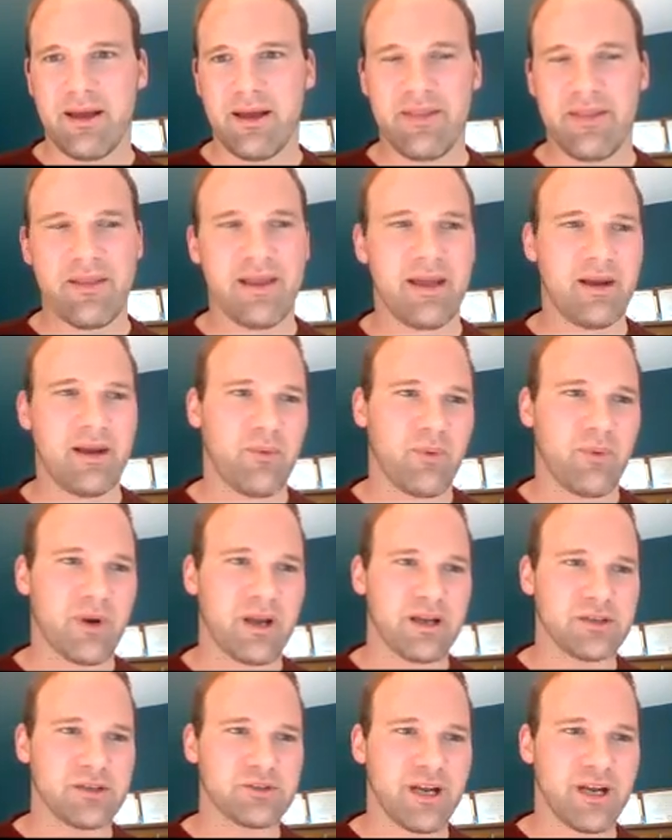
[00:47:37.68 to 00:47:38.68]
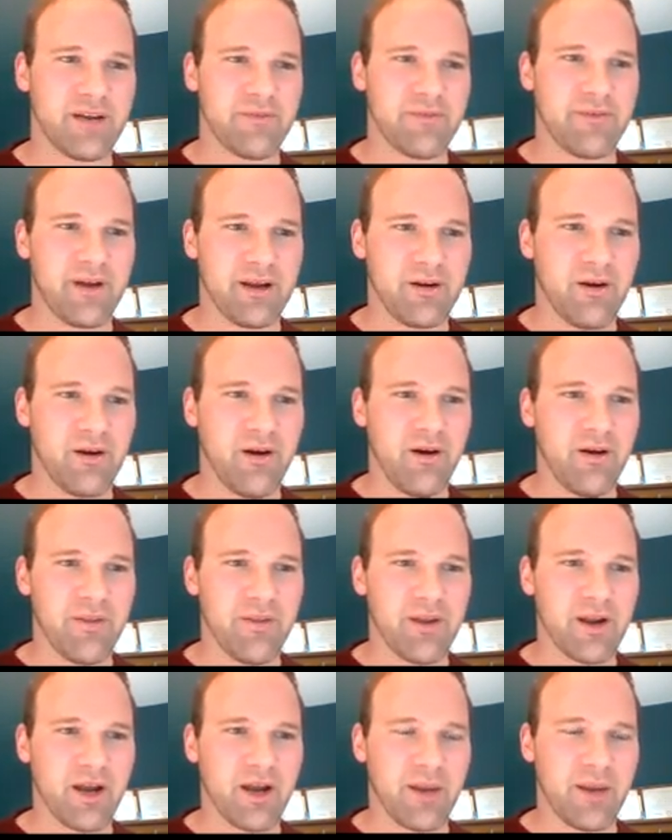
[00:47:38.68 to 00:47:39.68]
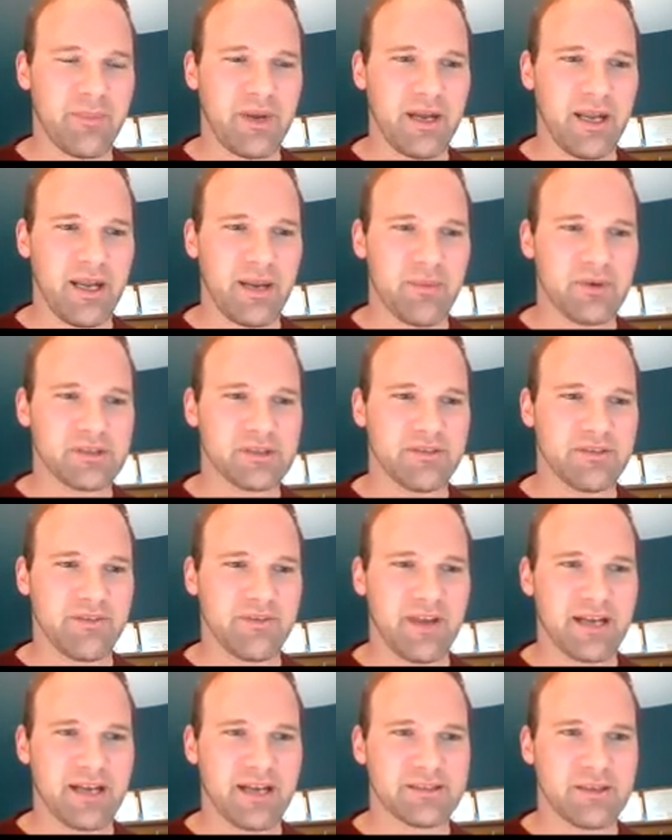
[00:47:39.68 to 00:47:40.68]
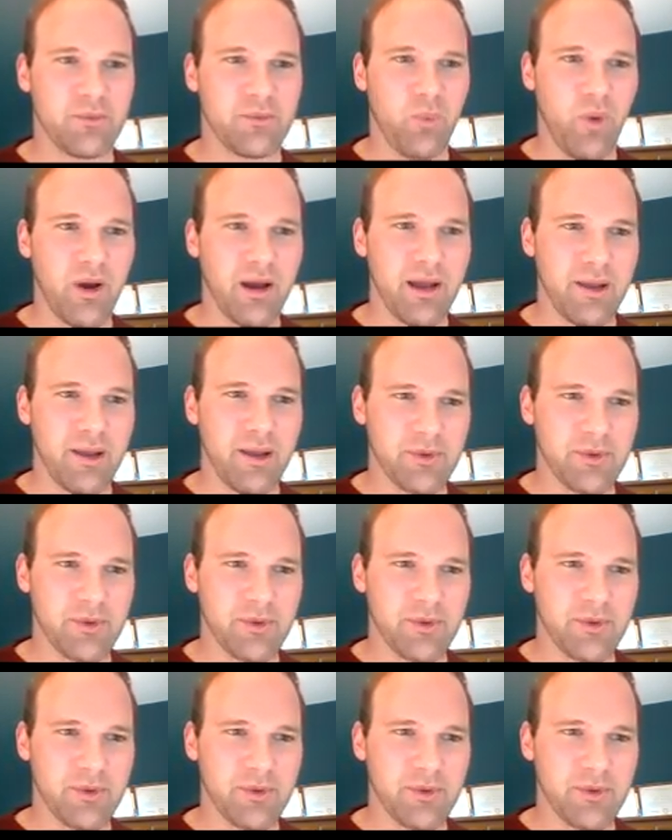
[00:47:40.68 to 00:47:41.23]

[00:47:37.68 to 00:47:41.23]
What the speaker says: And then we're going to try to find all the common neighbors of X and Y,